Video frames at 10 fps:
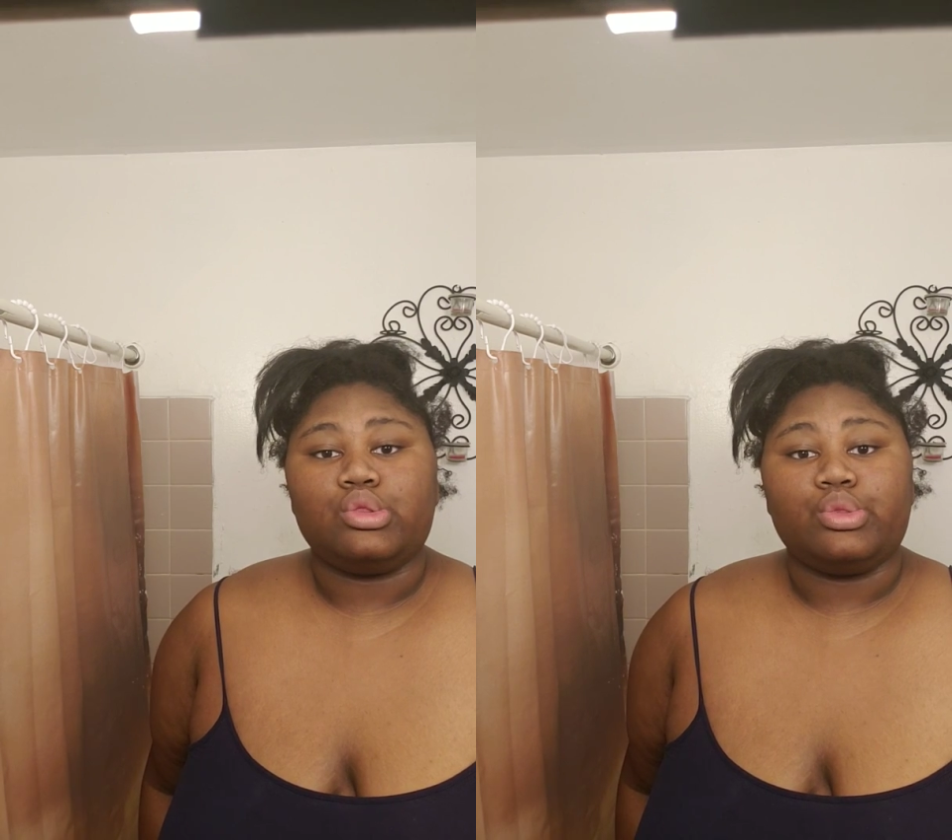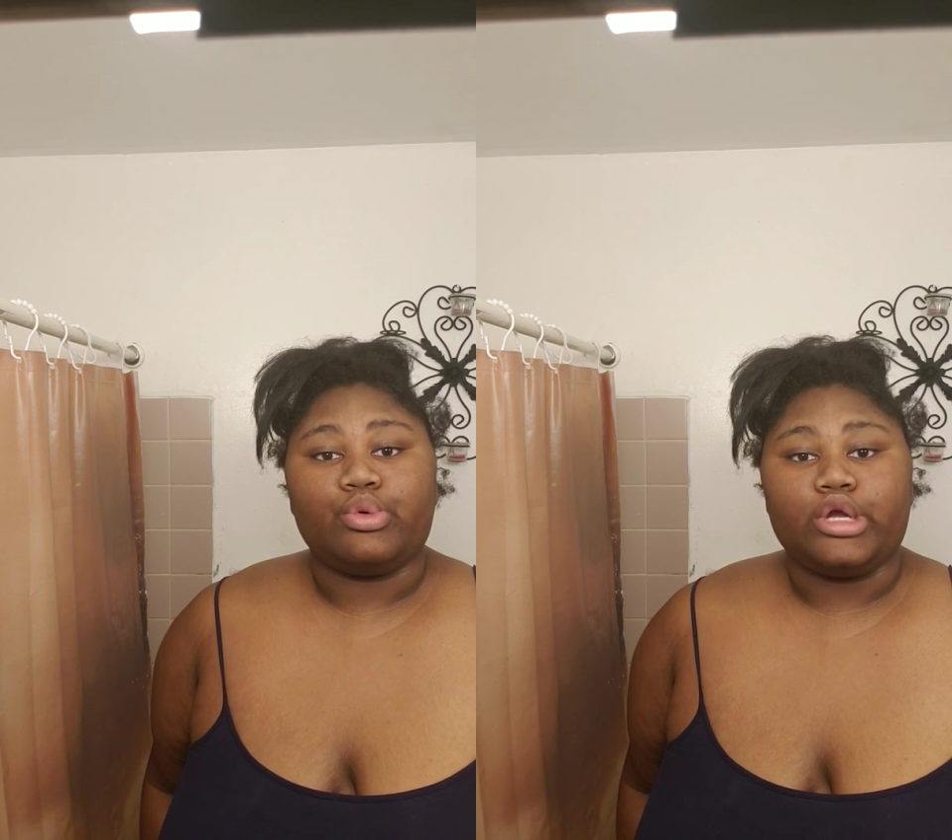
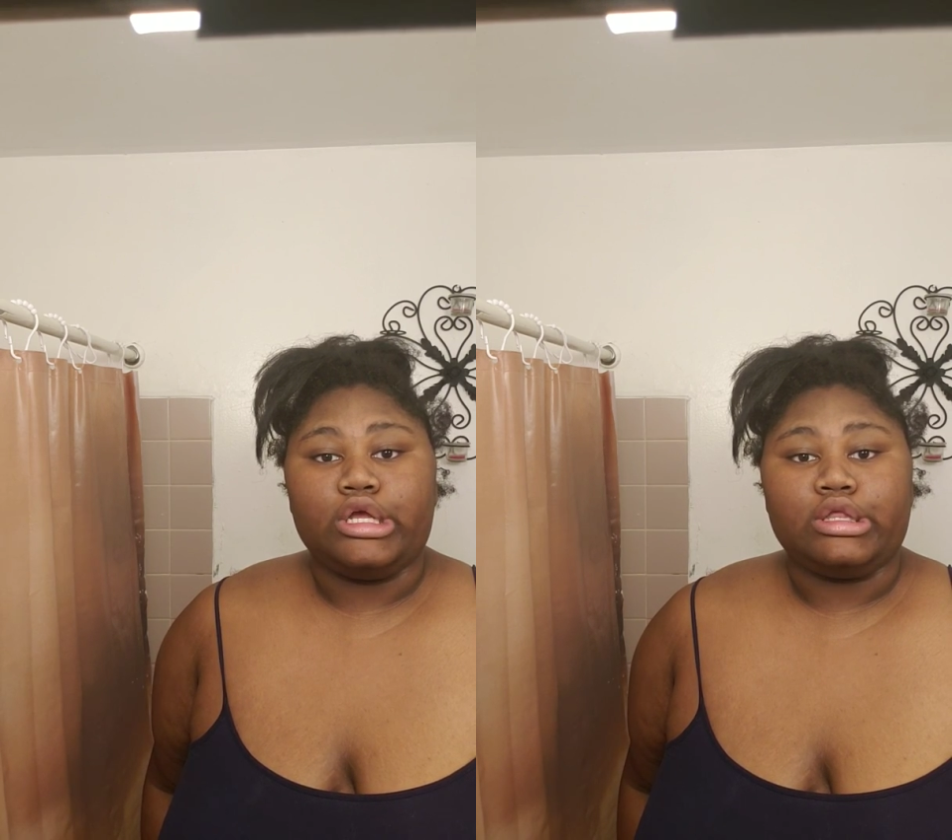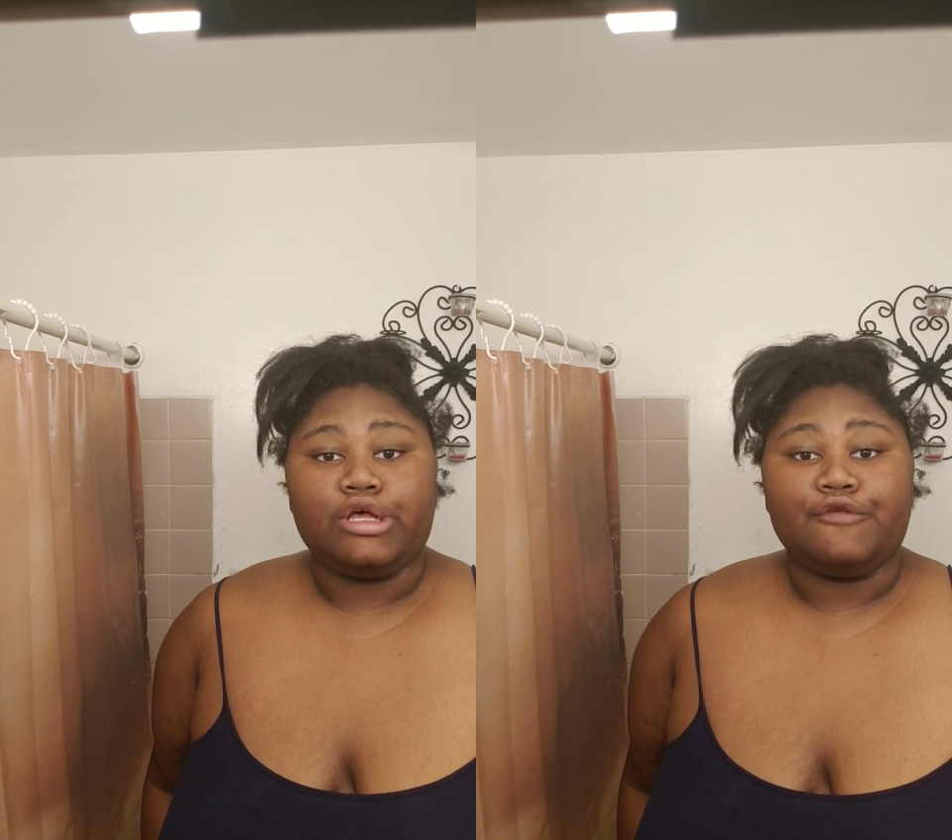
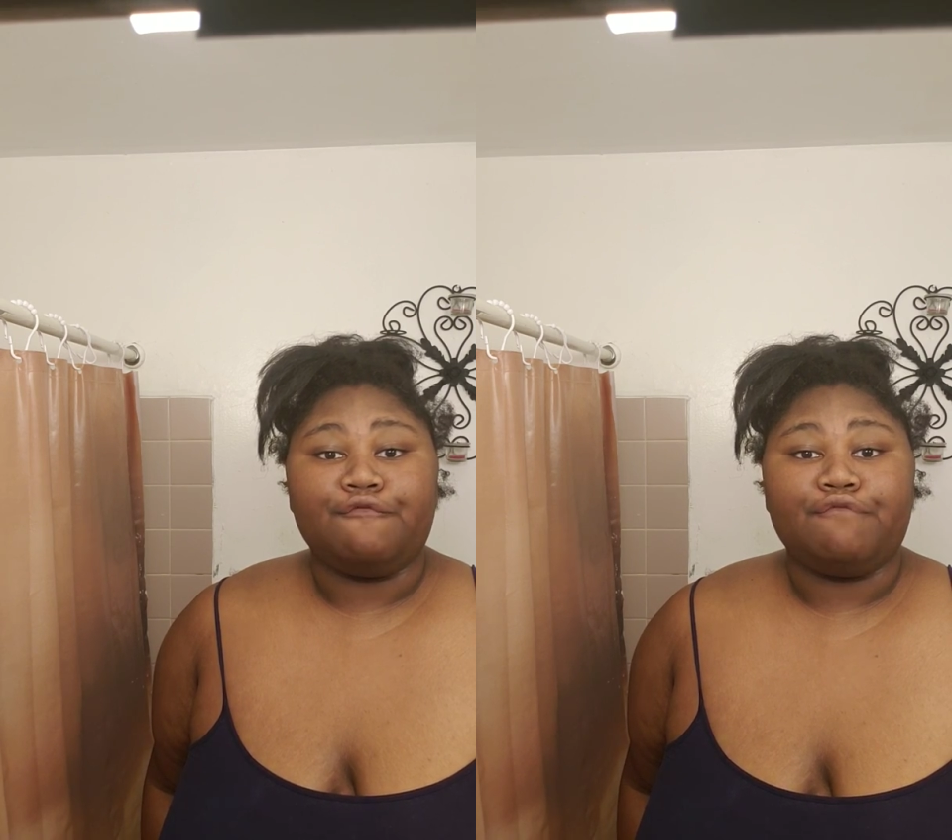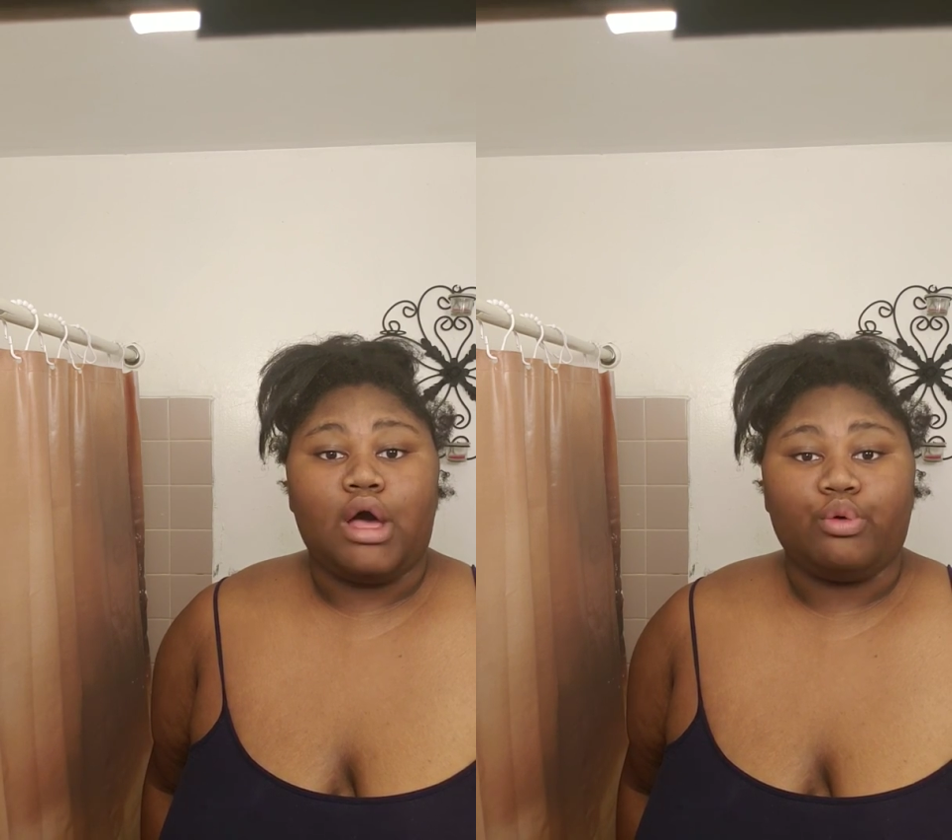
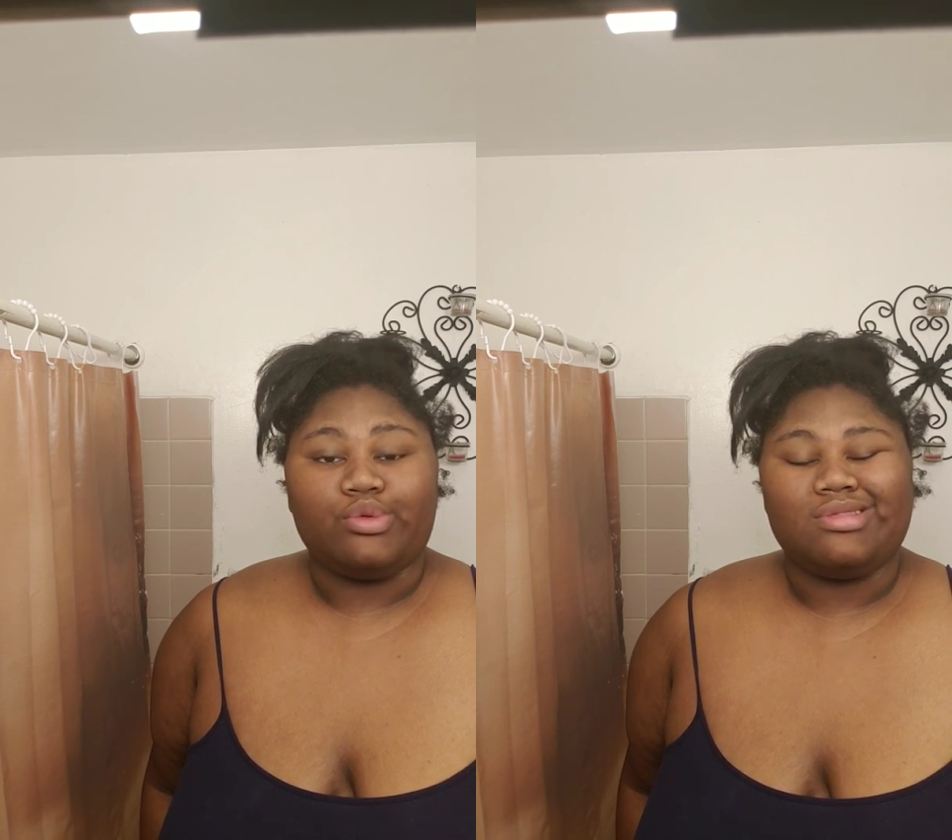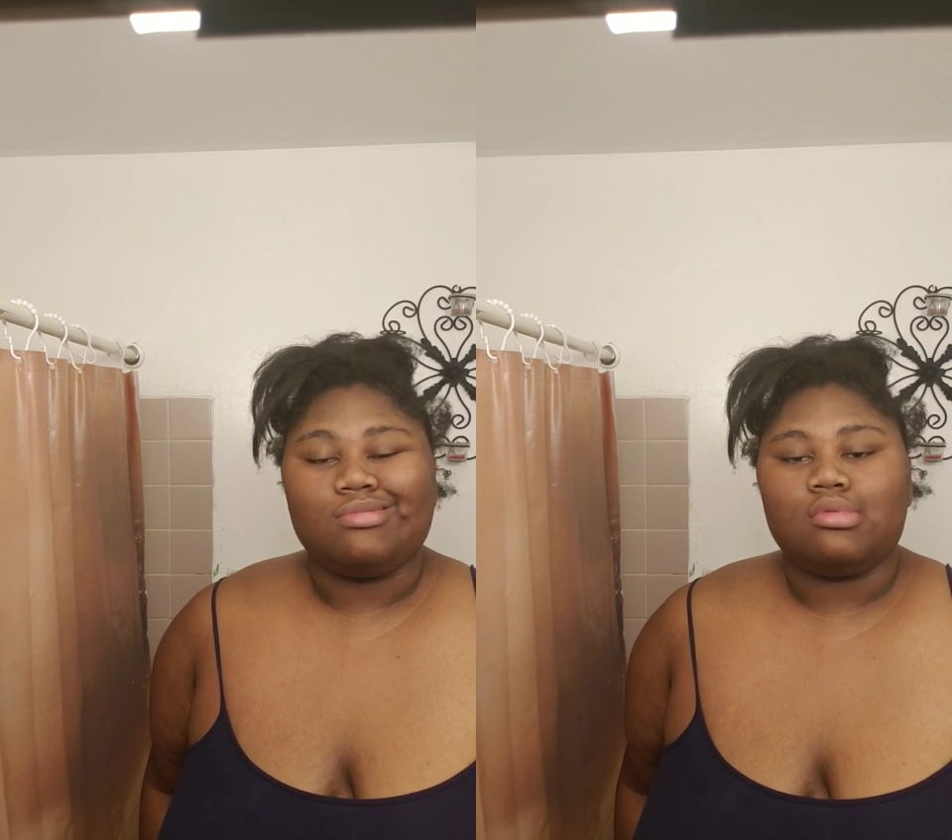6'5",